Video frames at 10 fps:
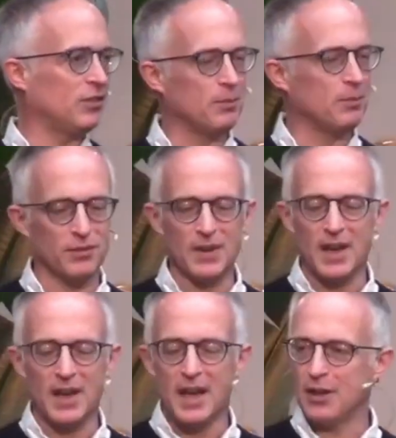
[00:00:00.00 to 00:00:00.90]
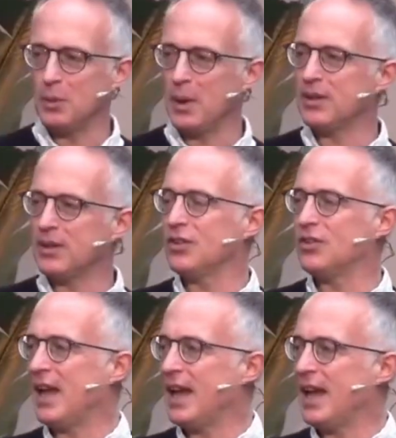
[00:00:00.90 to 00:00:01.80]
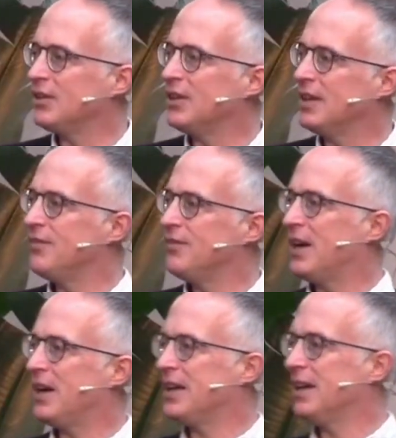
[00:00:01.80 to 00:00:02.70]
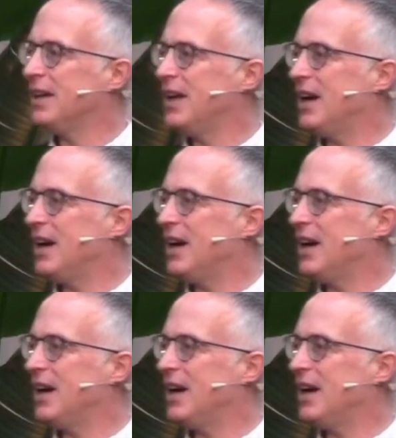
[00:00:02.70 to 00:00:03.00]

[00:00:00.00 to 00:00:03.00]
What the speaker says: as we understand how to live our lives from the